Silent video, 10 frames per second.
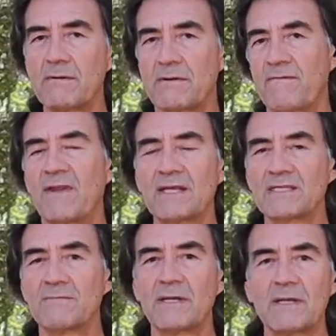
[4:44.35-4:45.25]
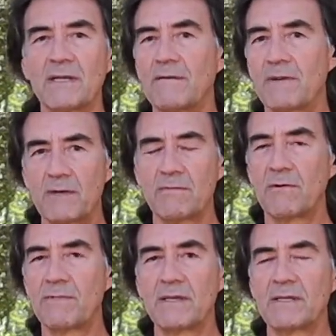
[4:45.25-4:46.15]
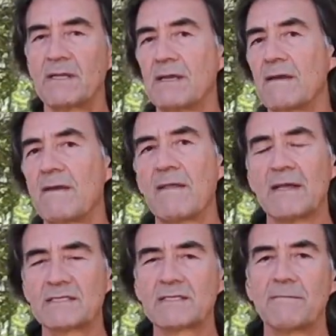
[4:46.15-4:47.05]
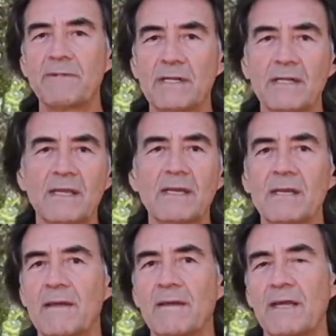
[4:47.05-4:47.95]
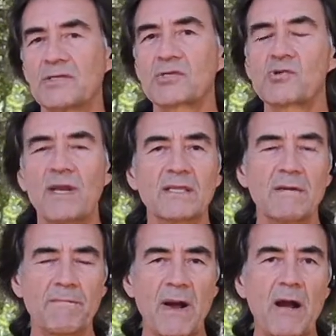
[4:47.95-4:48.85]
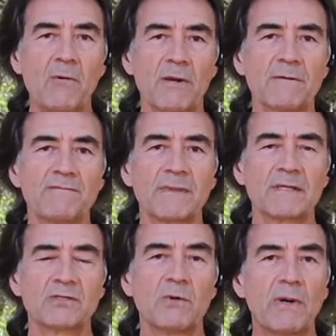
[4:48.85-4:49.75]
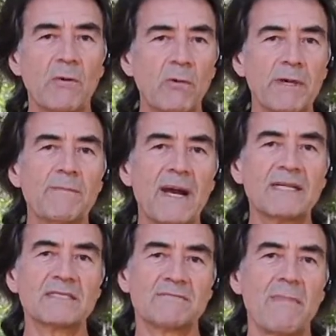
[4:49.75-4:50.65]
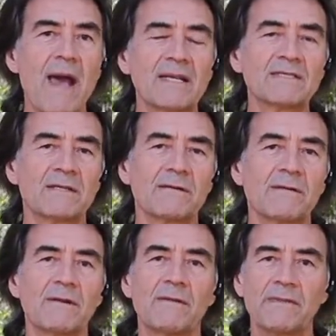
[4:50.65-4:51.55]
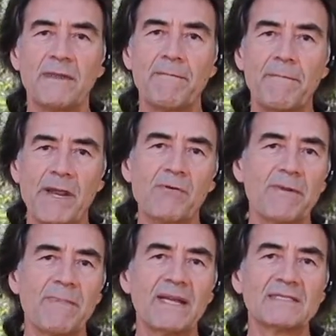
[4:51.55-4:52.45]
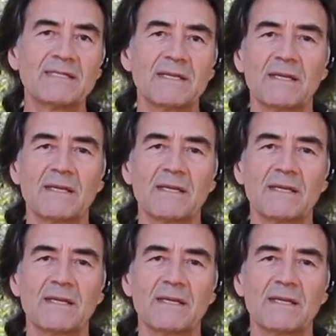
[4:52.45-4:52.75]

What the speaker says: flexibility, better mobility, stability, strength, and power. So while we must master the very basic